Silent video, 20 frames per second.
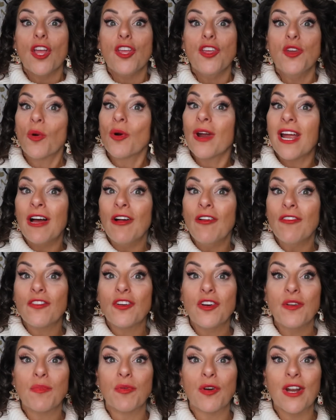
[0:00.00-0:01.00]
Your elf
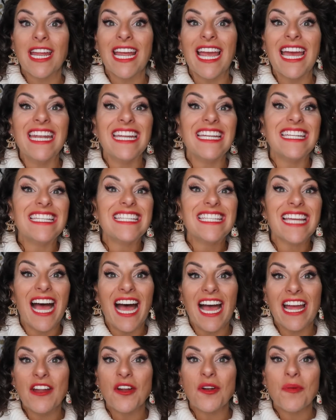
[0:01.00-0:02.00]
could bring an
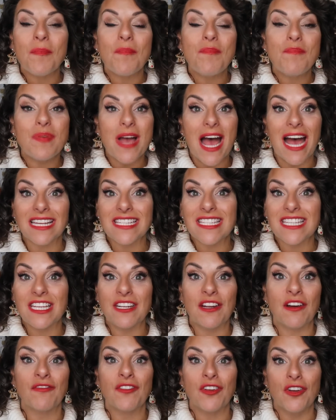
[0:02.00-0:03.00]
entire
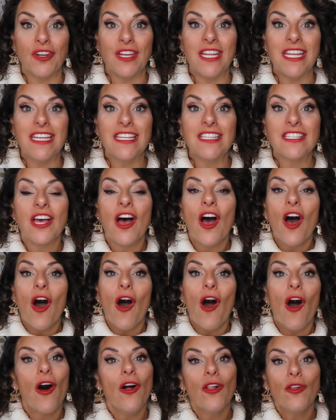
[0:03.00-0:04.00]
basket of goodies
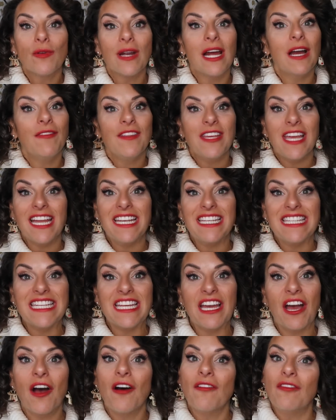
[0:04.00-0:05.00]
all around the
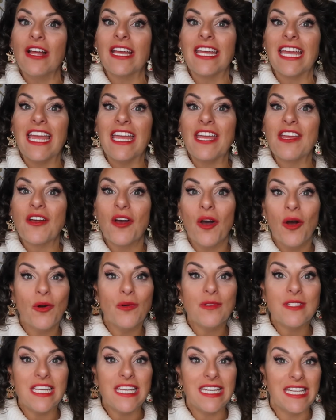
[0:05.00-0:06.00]
idea of like a
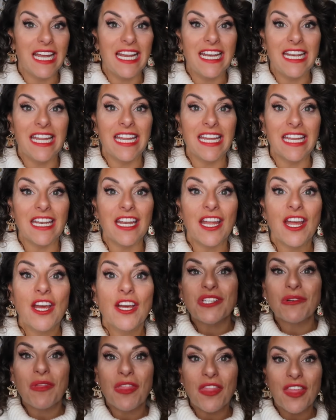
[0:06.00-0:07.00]
cozy night in.
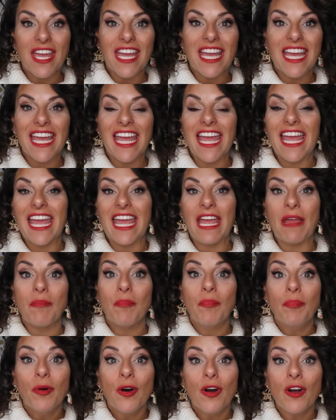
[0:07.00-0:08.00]
So think a
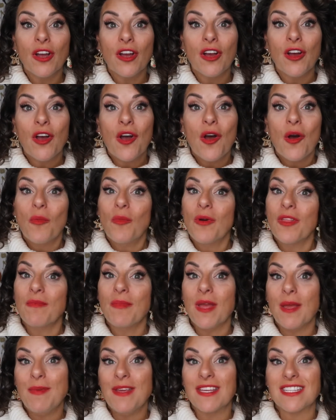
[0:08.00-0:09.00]
book with
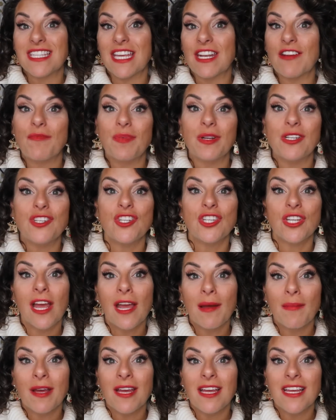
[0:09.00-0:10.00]
maybe a set of
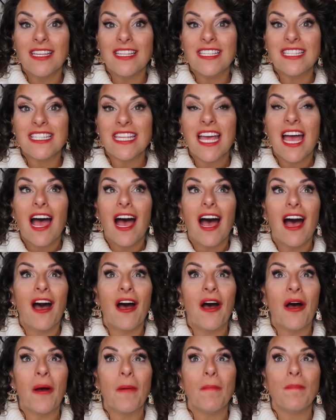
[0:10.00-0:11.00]
pajamas,
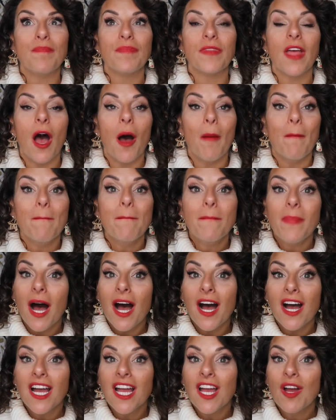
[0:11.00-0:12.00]
a
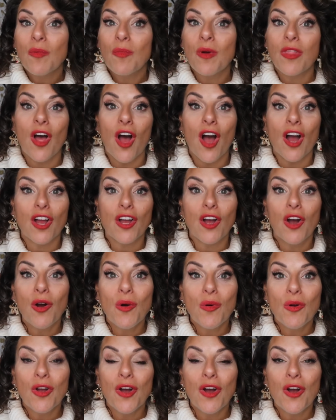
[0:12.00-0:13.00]
mug with hot
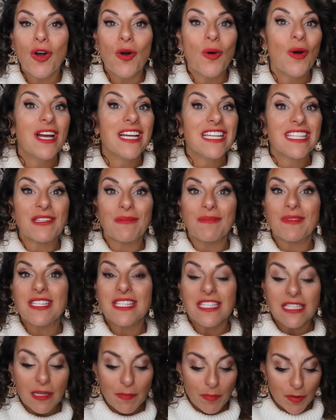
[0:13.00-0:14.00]
cocoa, some
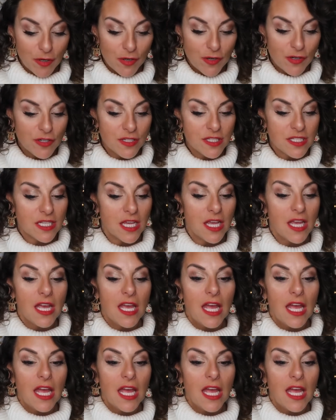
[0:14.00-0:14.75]
slippers.